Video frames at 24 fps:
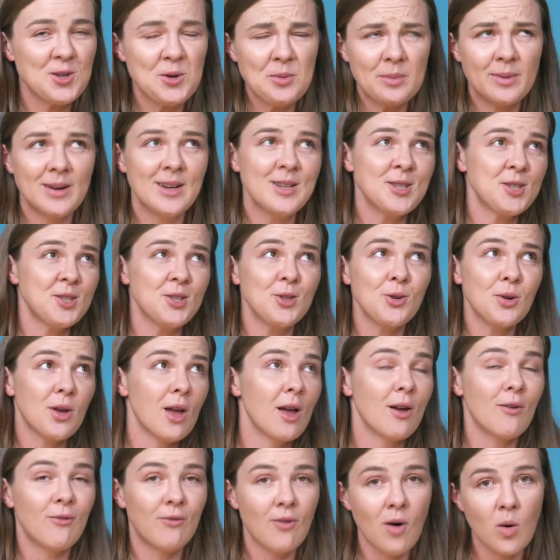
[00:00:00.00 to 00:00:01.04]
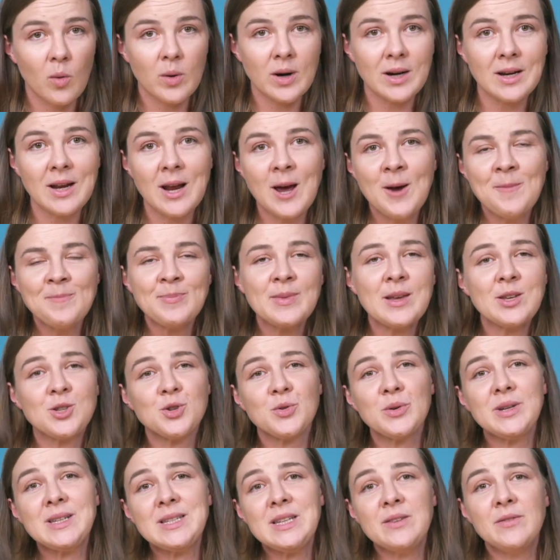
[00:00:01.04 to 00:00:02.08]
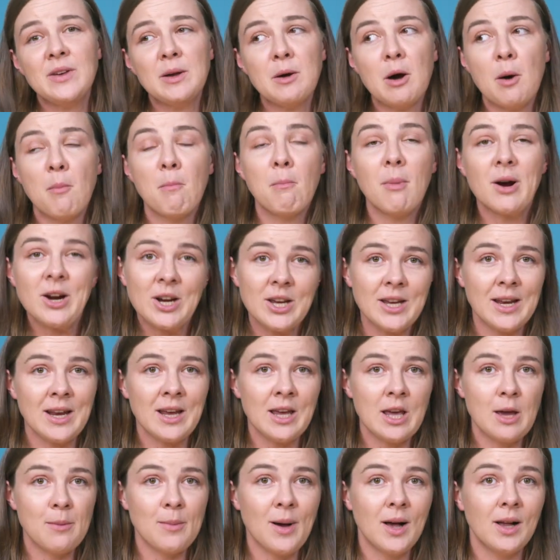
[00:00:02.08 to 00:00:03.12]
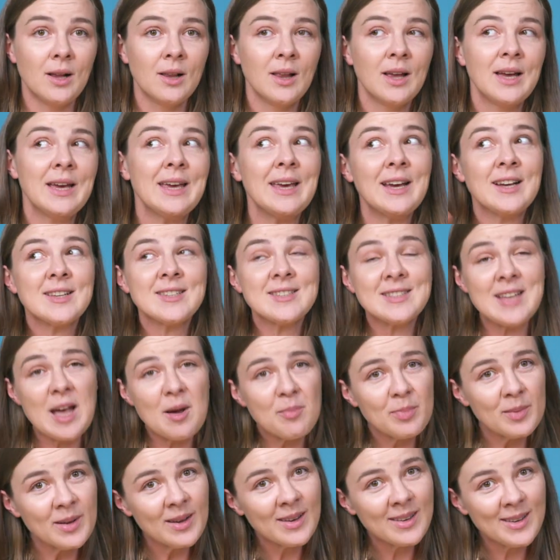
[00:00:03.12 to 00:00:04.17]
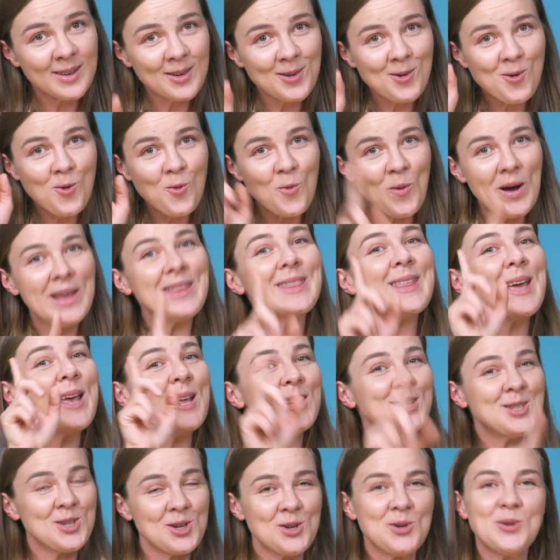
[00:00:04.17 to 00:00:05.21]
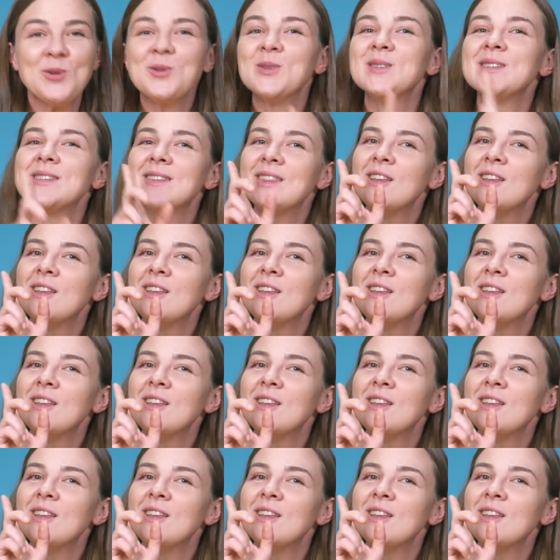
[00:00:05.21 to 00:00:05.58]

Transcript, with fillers: Nobody is looking forward to receiving a marketing email, except when they do.